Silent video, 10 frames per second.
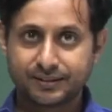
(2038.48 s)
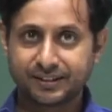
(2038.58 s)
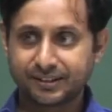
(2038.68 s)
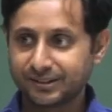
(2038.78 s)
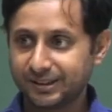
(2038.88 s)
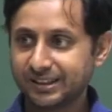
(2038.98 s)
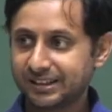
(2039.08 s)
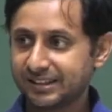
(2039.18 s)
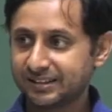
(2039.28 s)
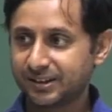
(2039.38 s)
suddenly
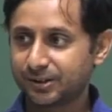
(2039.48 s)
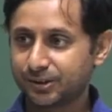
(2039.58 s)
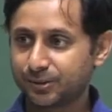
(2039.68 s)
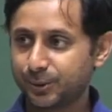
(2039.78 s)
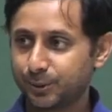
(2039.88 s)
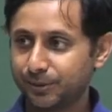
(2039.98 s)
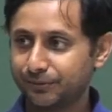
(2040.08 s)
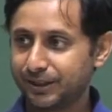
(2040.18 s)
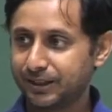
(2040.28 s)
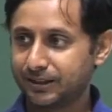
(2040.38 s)
things are not going to be
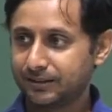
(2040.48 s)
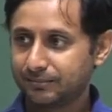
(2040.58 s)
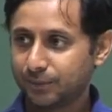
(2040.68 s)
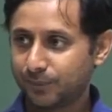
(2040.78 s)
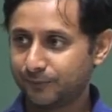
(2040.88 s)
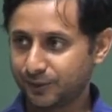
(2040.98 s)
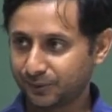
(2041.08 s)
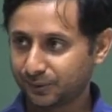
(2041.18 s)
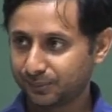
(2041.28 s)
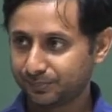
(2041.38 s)
very
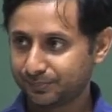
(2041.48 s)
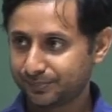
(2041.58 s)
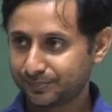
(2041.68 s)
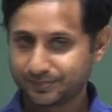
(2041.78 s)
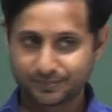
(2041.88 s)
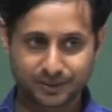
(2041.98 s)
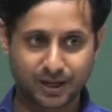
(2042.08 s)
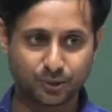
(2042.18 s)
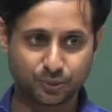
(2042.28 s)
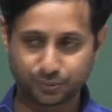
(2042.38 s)
obvious how to